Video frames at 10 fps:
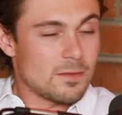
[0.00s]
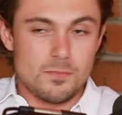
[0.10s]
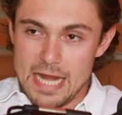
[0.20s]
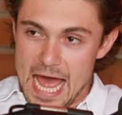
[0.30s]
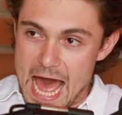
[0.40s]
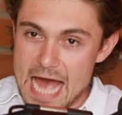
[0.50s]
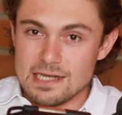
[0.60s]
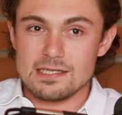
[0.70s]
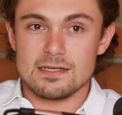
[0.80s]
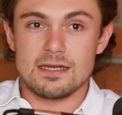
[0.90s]
but
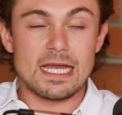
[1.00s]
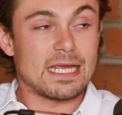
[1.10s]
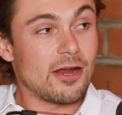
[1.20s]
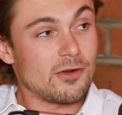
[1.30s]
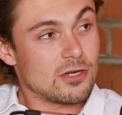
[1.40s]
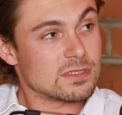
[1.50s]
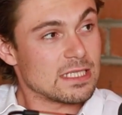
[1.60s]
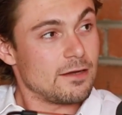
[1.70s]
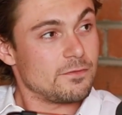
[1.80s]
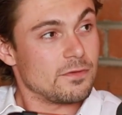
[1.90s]
act and carry
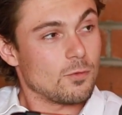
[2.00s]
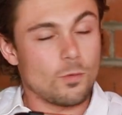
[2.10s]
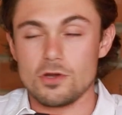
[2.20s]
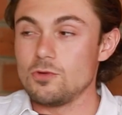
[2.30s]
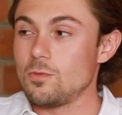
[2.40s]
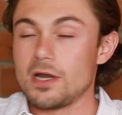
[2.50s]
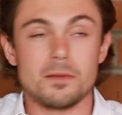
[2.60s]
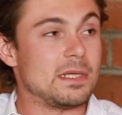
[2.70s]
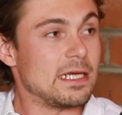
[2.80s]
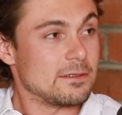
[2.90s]
yourself where you want to
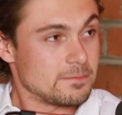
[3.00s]
be.